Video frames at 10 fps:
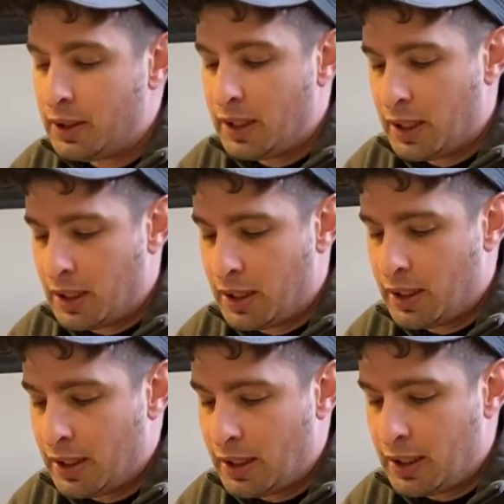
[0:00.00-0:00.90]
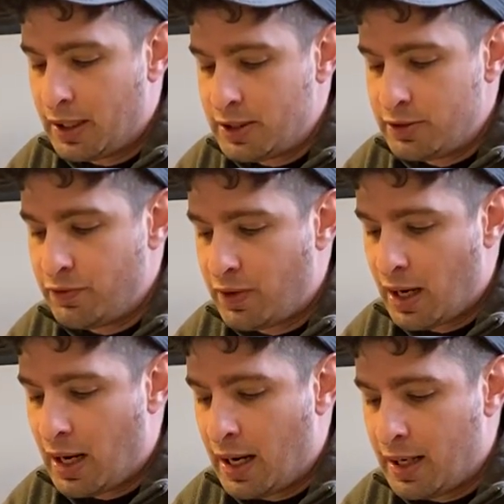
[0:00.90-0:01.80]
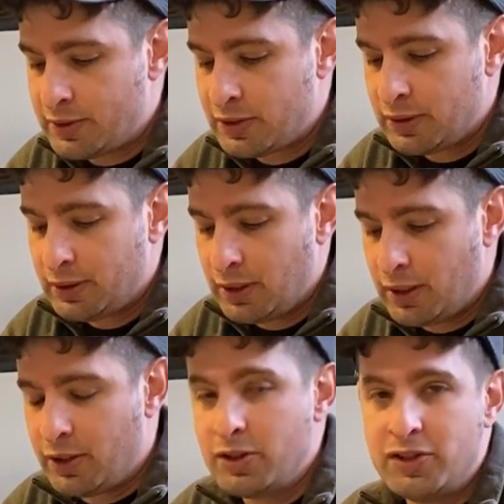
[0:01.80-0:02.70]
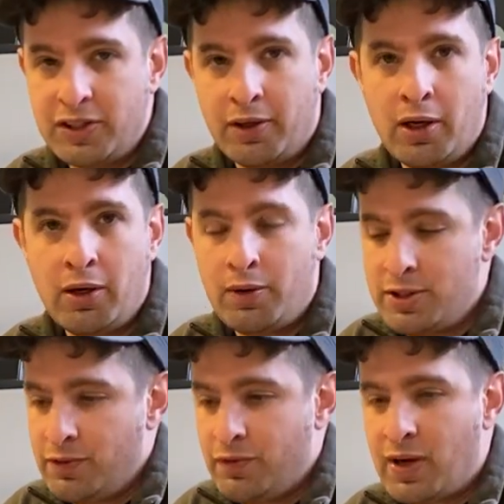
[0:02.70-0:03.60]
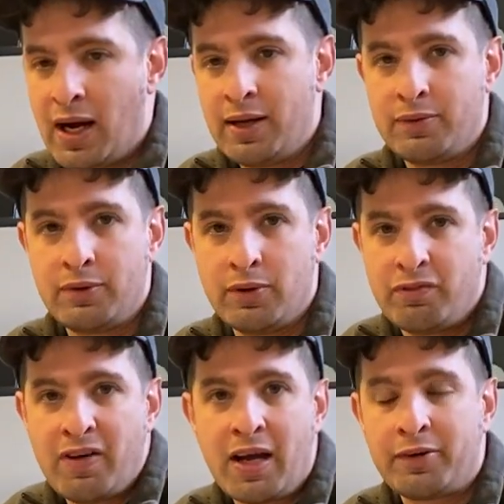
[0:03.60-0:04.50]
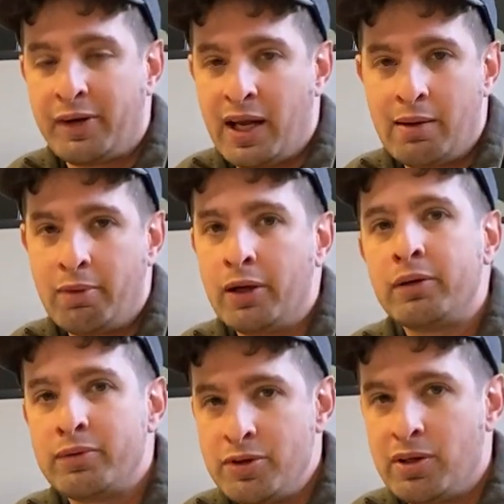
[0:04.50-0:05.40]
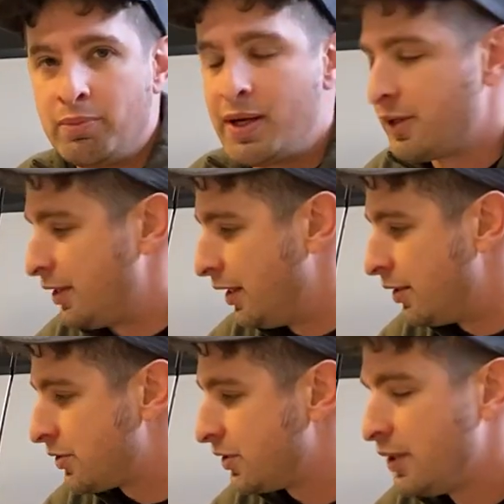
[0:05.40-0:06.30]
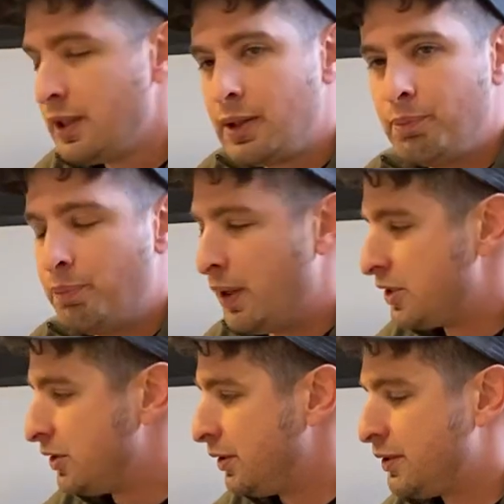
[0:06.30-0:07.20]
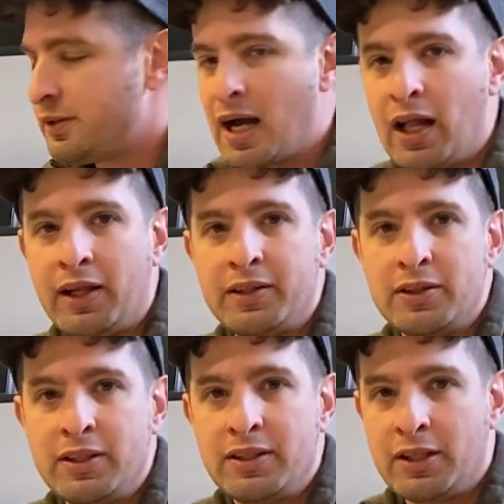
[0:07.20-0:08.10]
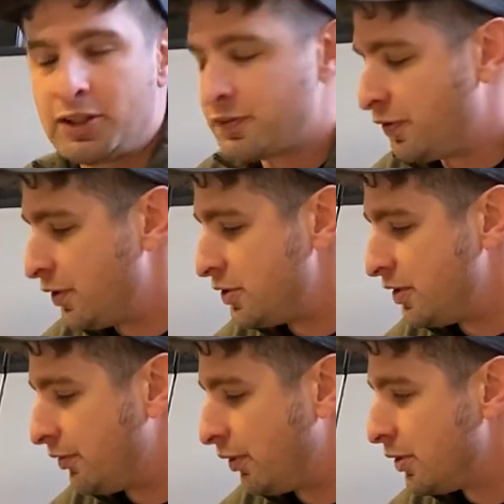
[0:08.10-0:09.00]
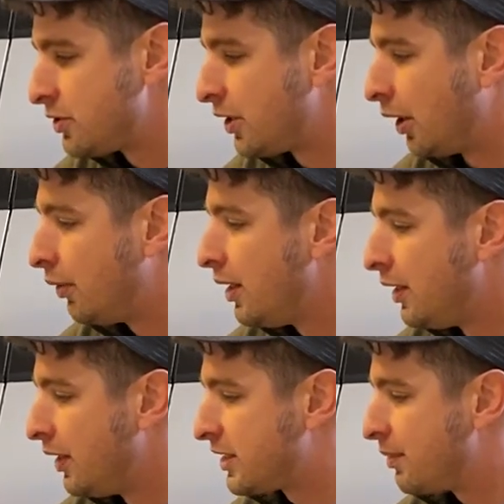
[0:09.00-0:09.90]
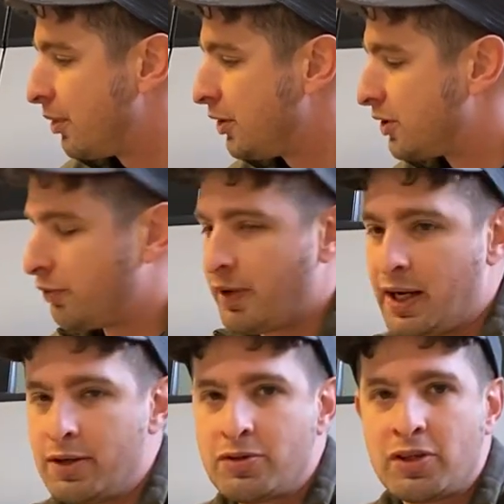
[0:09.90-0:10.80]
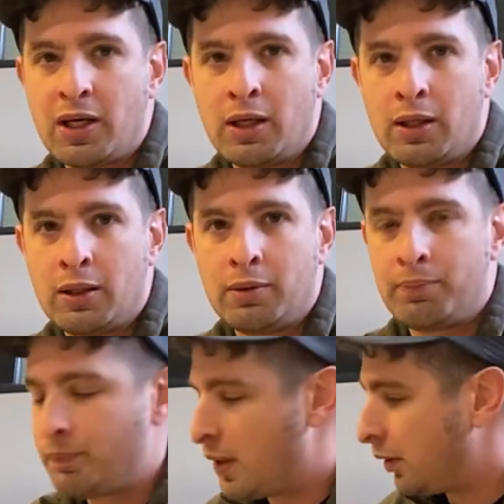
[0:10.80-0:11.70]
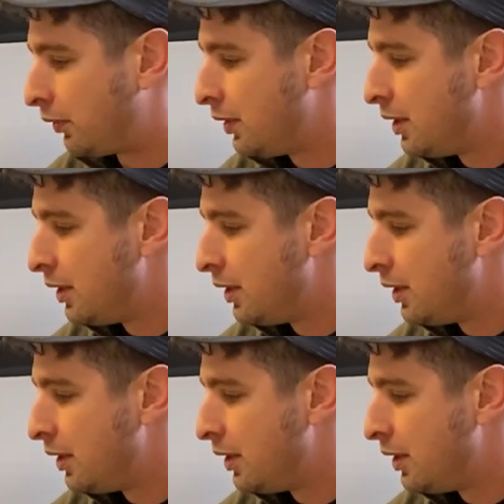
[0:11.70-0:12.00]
and you've got a good zero and you've got good factory ammo, you can make your hits. But it's dialing in the details for those zeros. So next time I go to the range, I'll